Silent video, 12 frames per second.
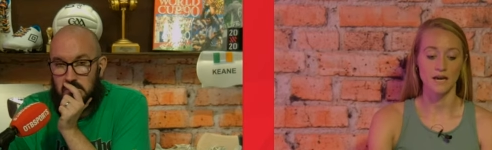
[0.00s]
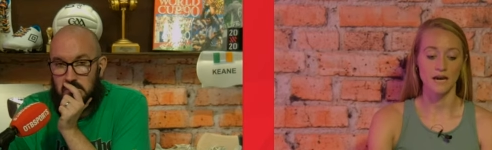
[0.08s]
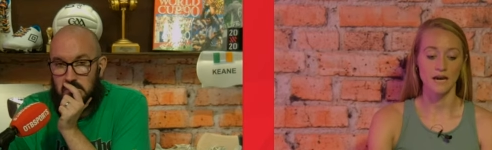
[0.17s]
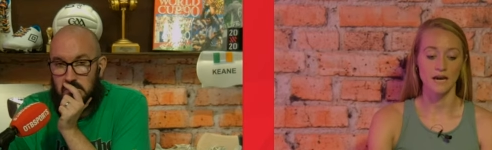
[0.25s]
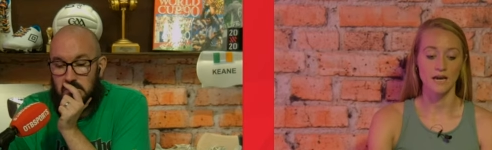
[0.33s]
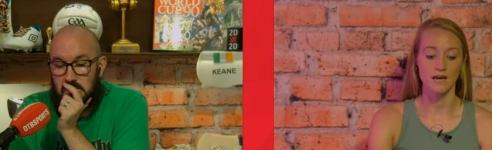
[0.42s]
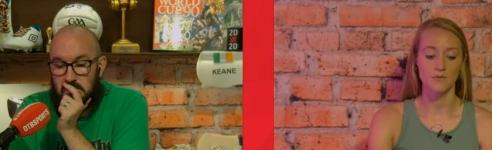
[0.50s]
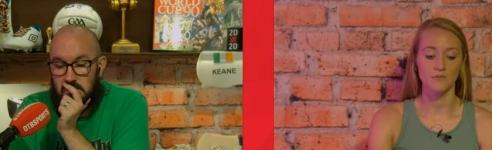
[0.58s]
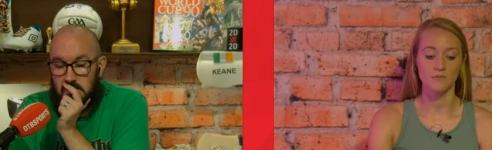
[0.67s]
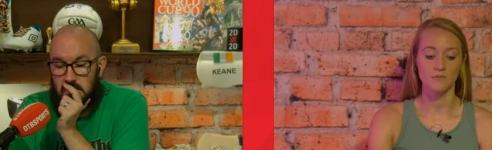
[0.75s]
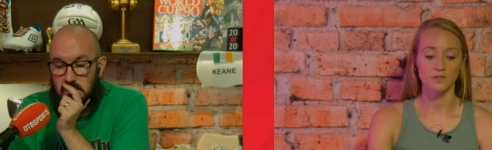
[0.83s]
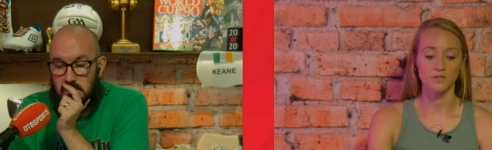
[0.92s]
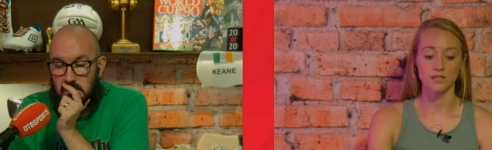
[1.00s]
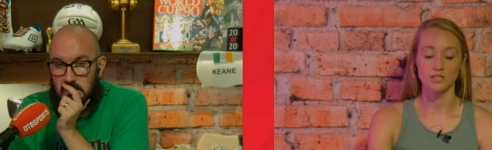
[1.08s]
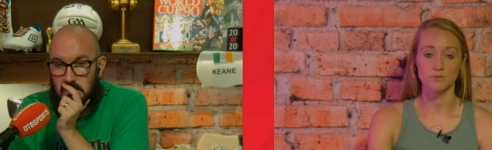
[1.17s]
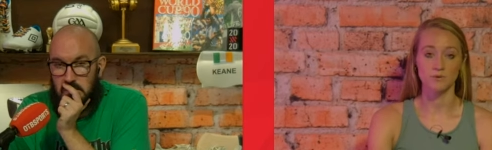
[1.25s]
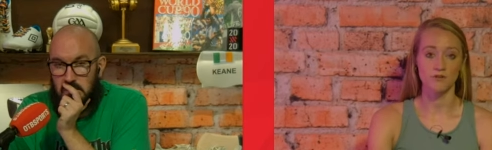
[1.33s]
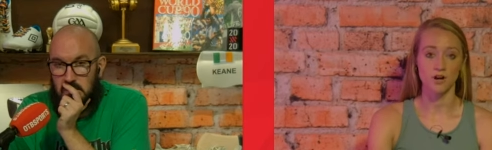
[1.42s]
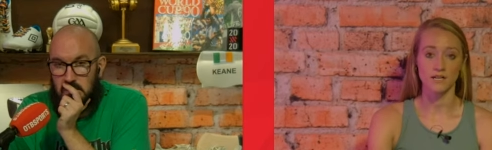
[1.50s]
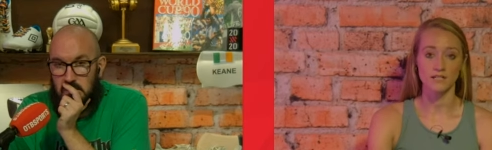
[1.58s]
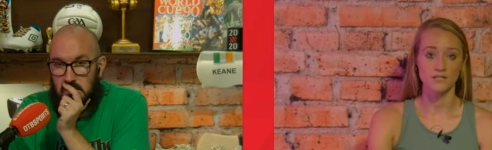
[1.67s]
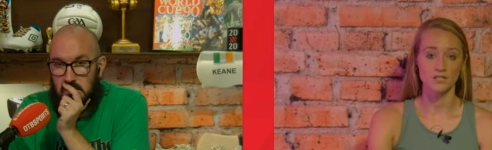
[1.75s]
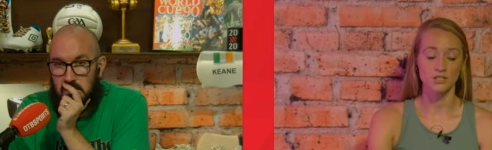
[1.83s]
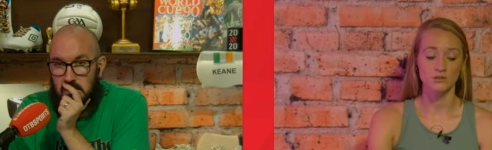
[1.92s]
Speaker 1: Yeah, she's been riding
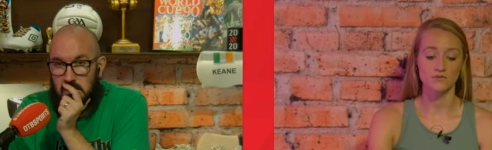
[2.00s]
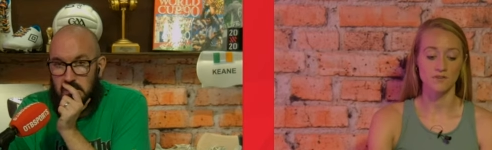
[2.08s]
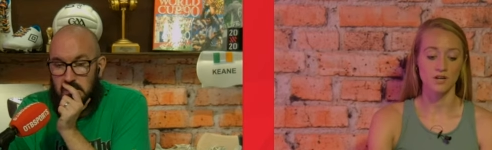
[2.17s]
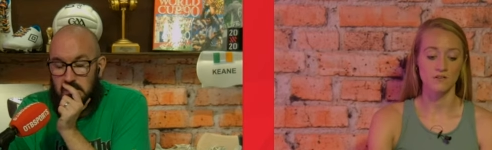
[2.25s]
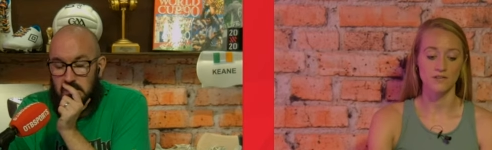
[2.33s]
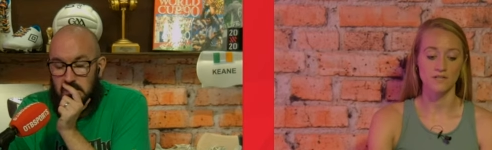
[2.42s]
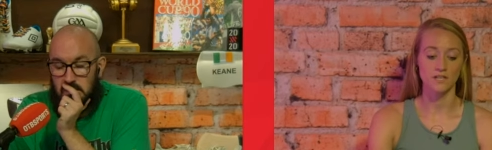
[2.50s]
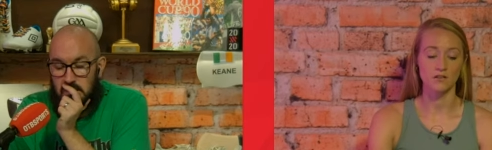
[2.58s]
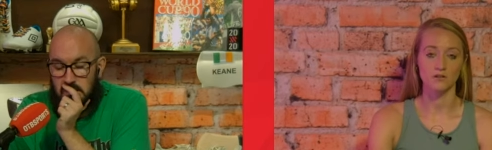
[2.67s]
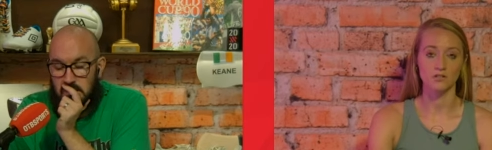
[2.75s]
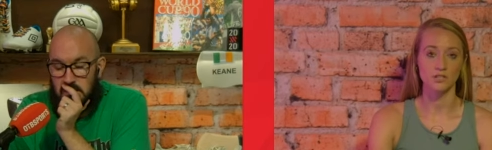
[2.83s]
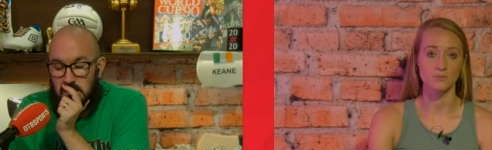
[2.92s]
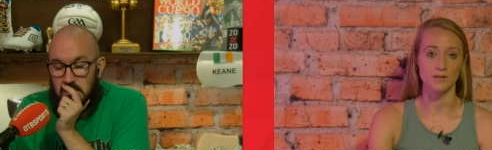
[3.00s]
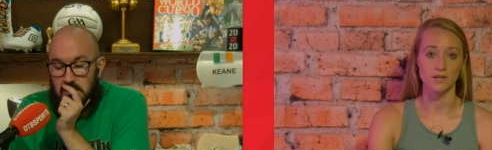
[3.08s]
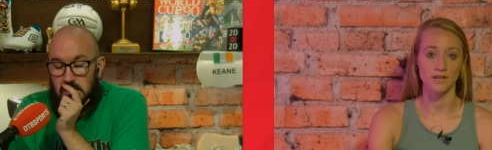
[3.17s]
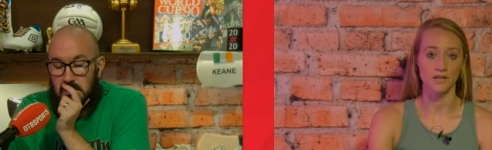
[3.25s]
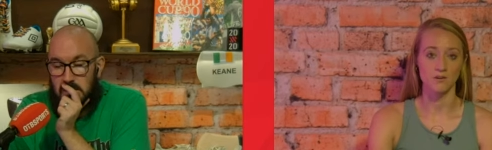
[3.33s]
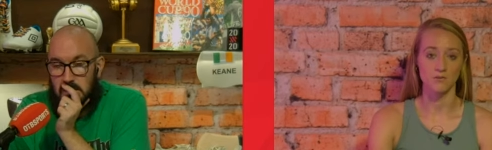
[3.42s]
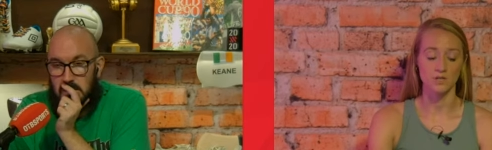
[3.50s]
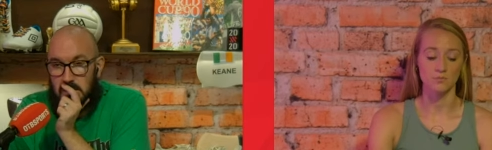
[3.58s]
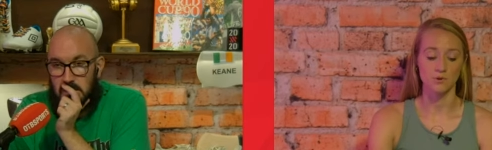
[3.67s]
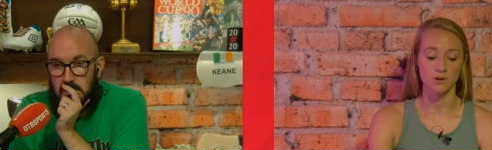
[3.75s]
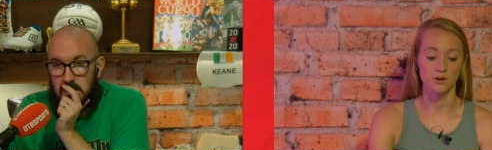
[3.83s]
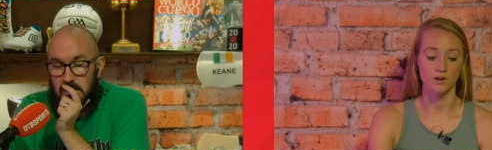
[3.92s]
since she was 5 years old. She's been in
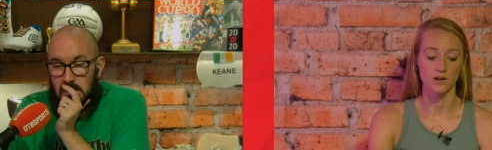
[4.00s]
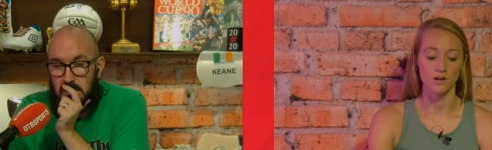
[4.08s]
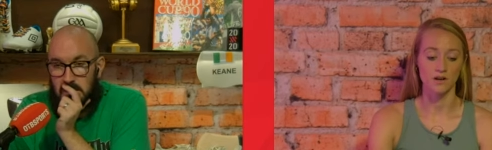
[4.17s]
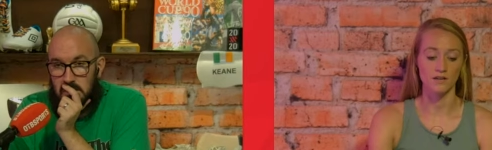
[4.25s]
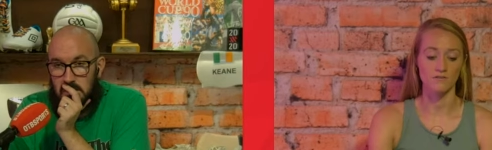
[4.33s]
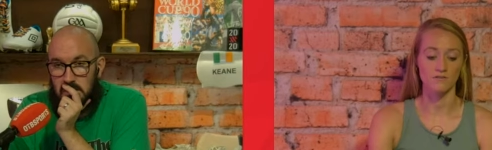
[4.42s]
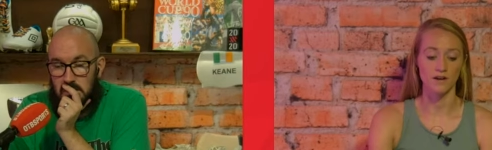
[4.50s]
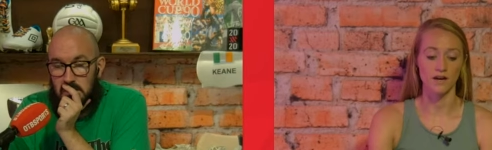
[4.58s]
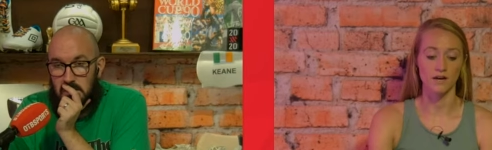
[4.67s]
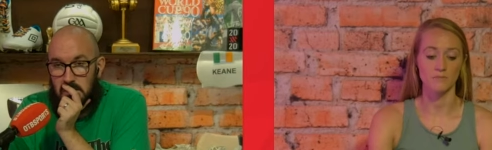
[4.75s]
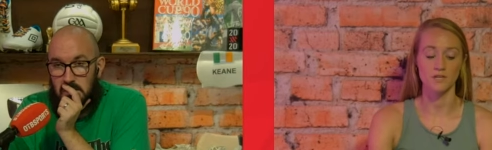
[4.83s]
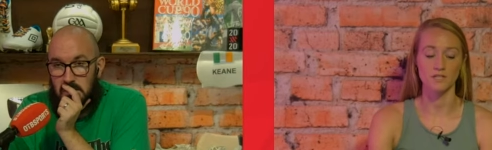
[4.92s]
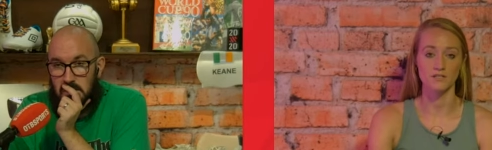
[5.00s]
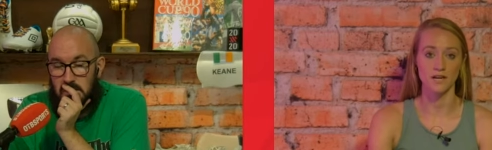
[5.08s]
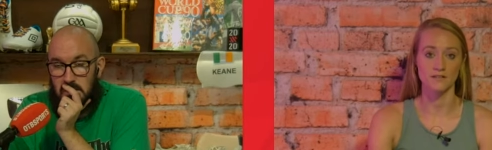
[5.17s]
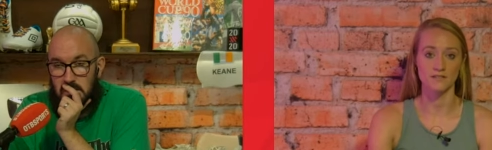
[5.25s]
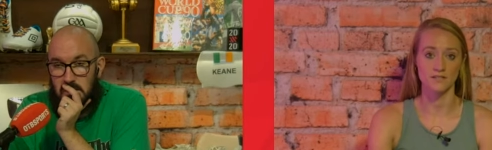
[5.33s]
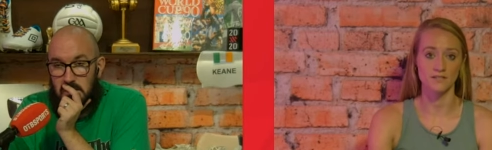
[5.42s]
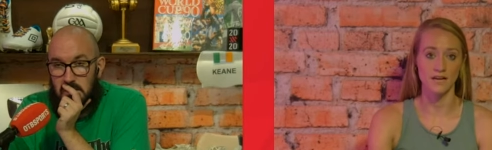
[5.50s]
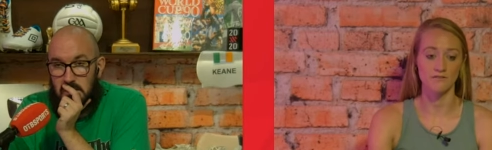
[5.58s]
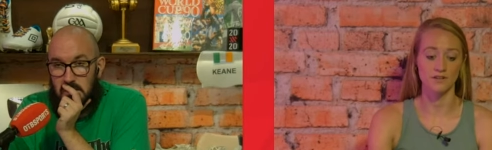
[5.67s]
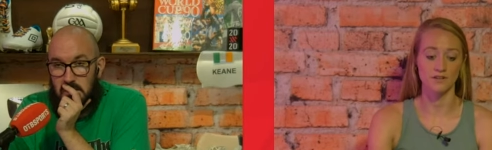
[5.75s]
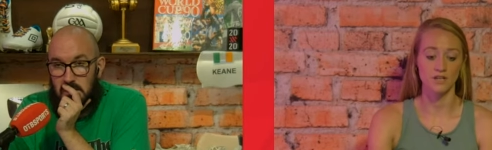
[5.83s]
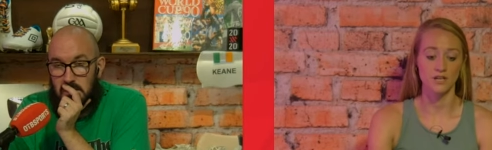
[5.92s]
HerSport all her life. In
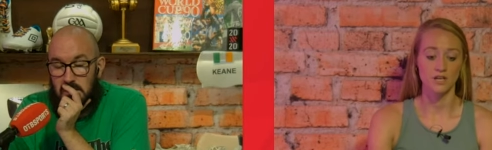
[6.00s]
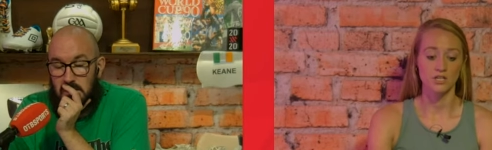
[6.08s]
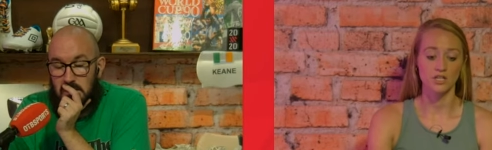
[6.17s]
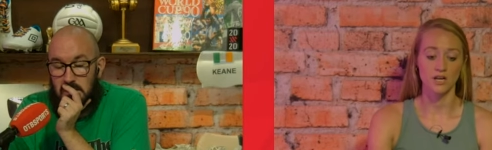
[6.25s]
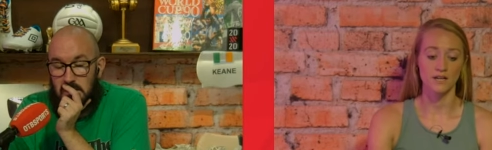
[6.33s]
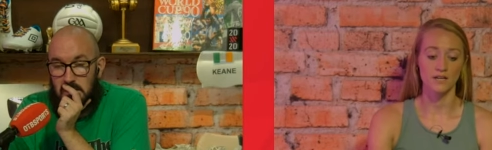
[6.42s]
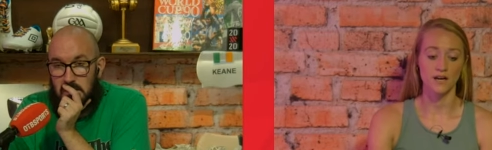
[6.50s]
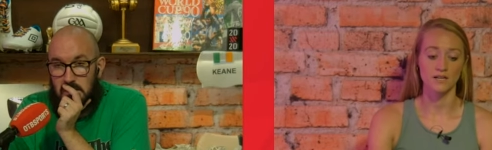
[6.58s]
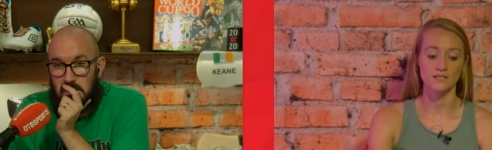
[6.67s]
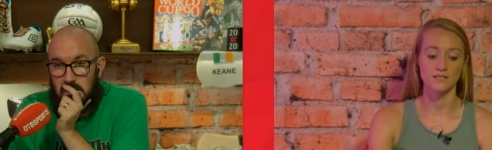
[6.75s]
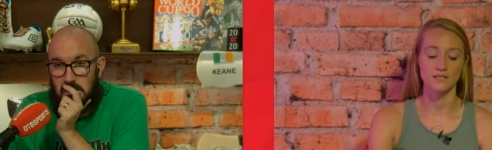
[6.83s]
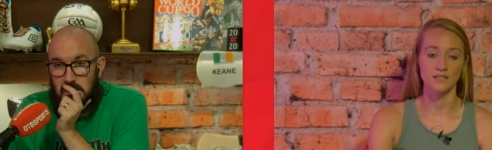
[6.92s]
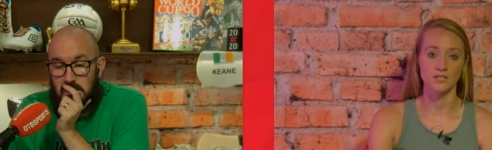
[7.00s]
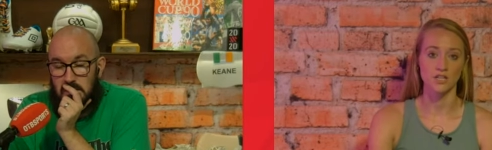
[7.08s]
2007, she had an accident and